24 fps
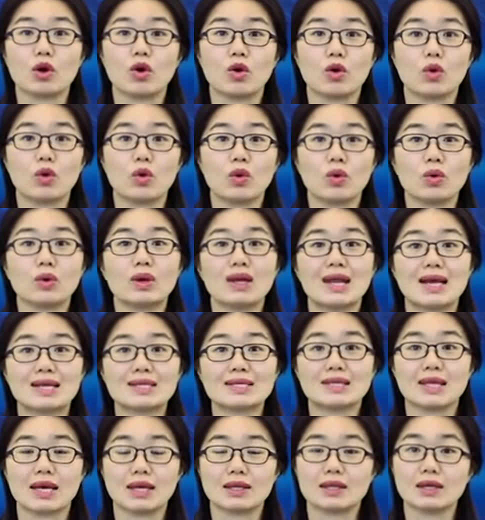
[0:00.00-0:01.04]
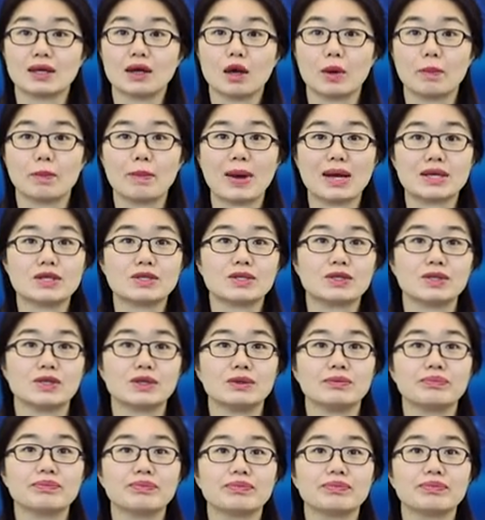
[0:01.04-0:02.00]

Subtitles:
or less than the competitor.